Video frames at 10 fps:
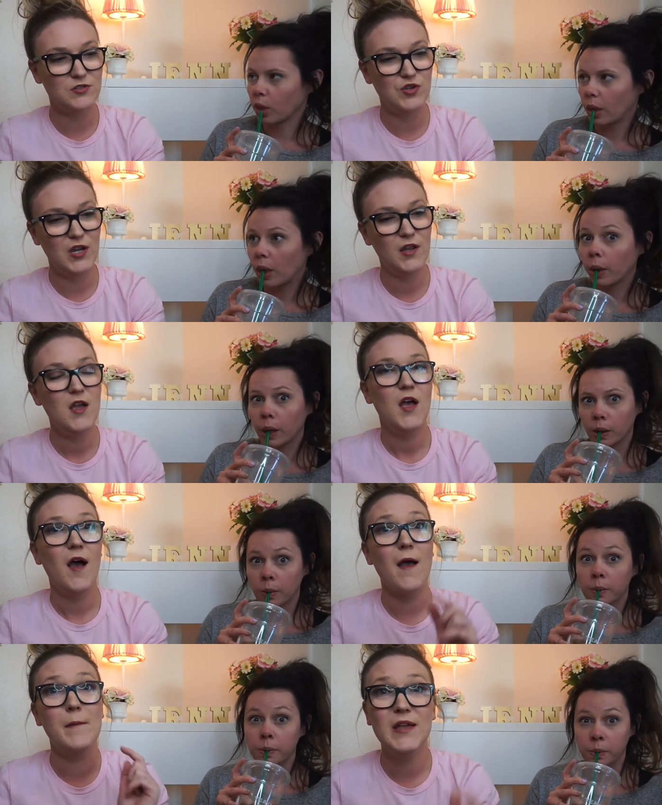Speaker 1: teaching,
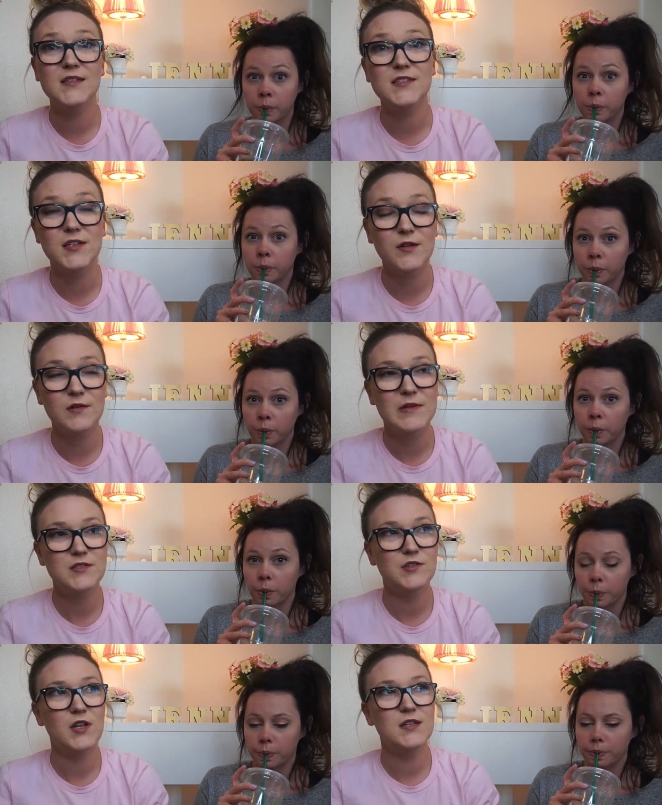I'm being silly with my
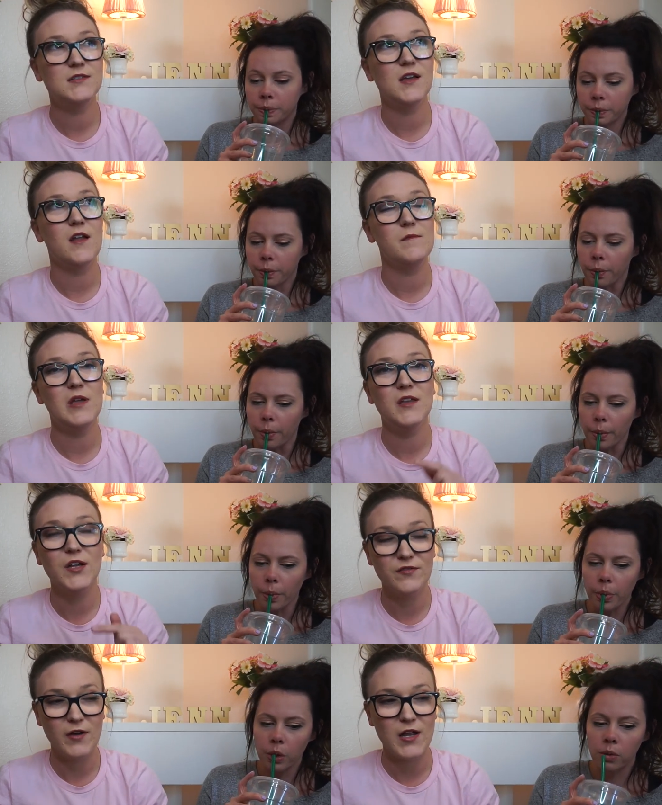students and I'm being
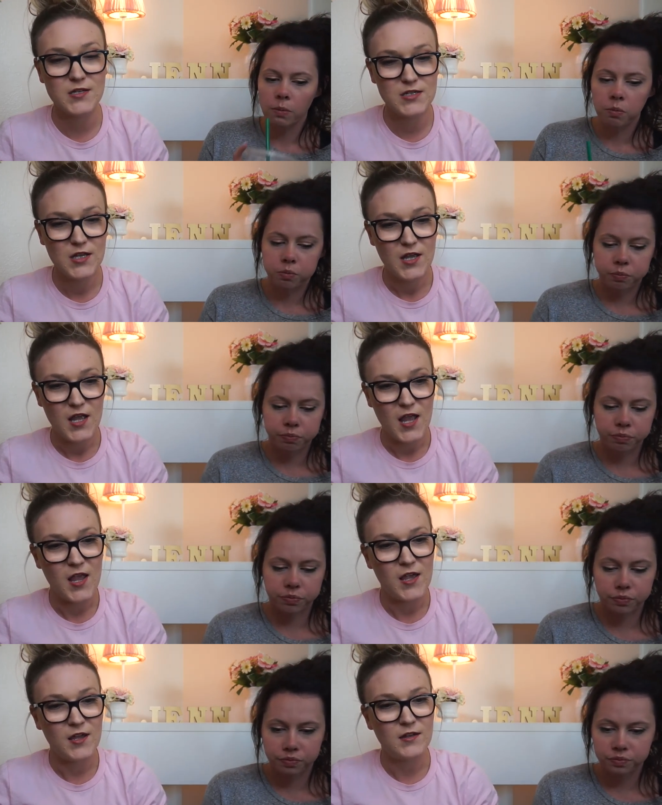their friend
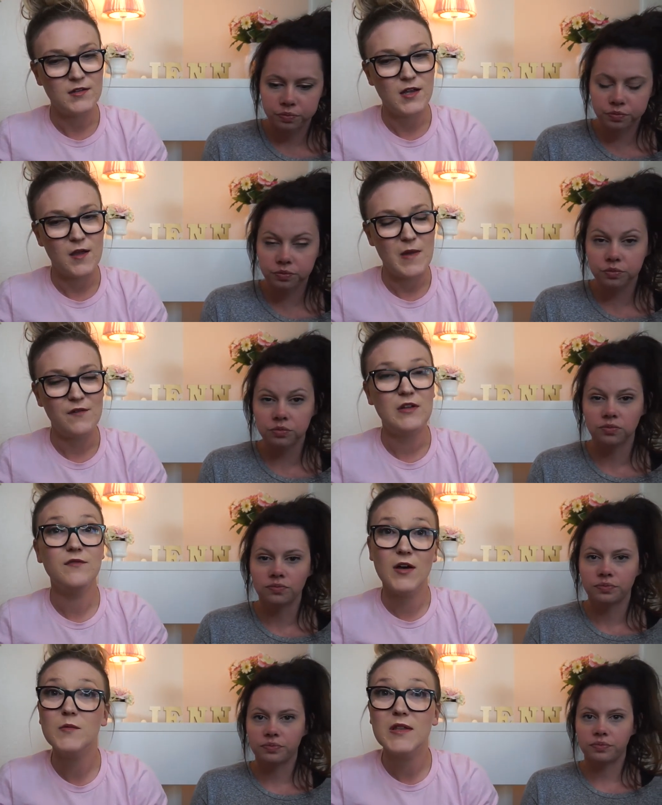and I'm
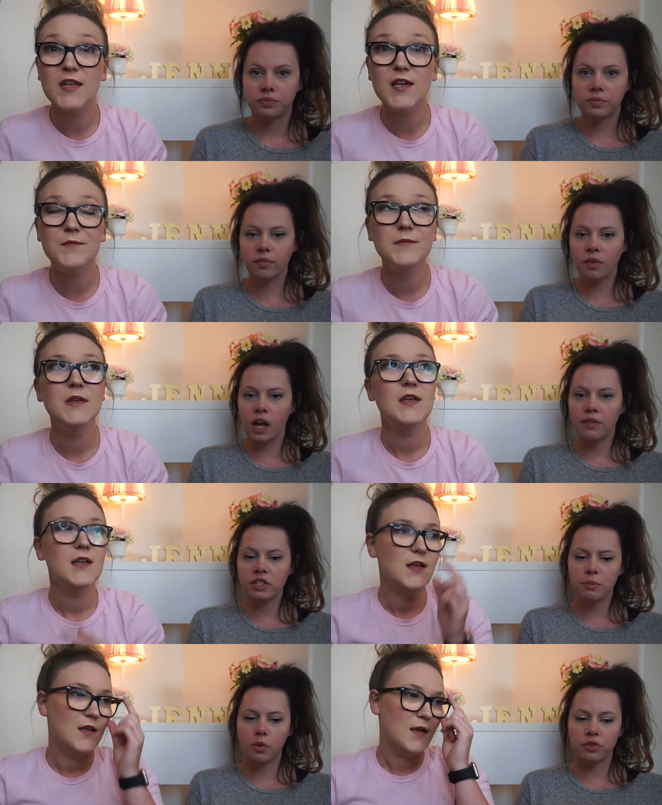having fun with them. I've
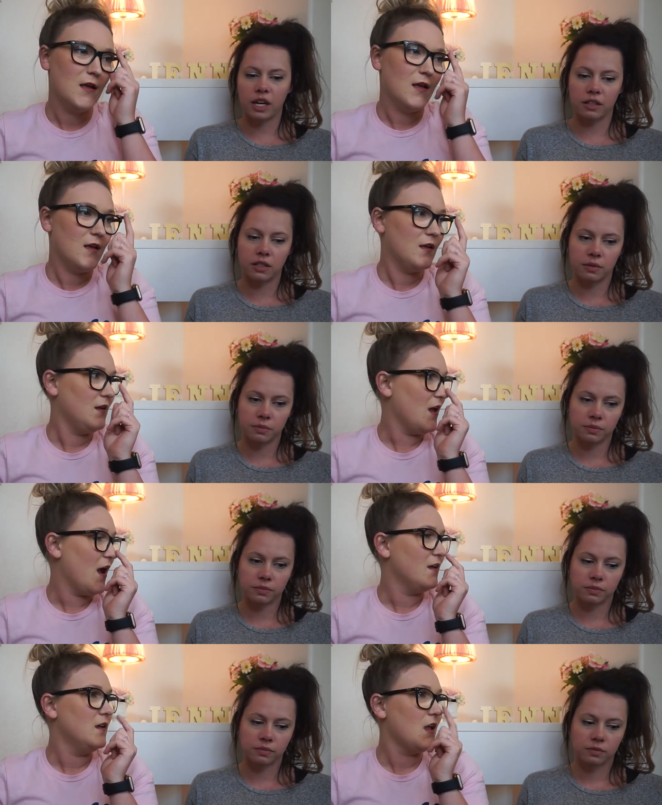seen both sides.
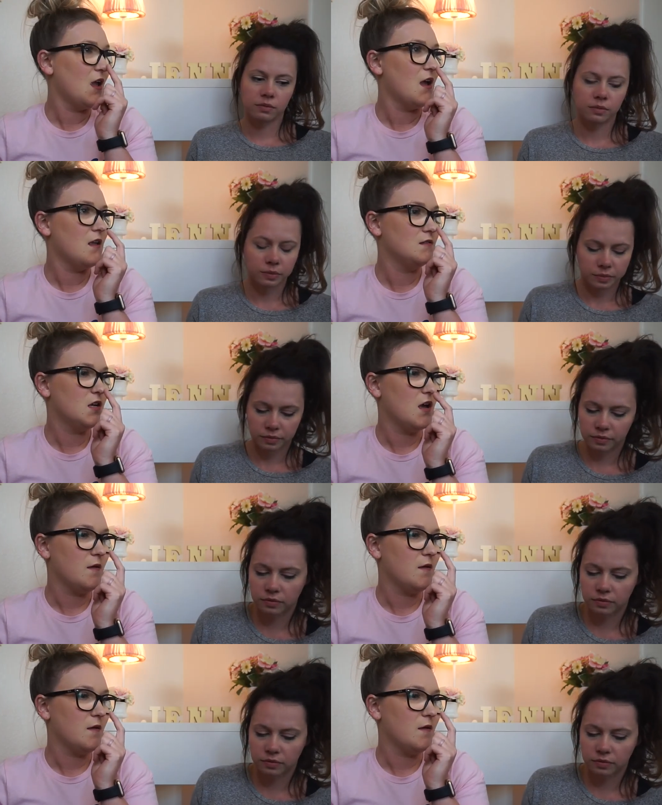Yeah, and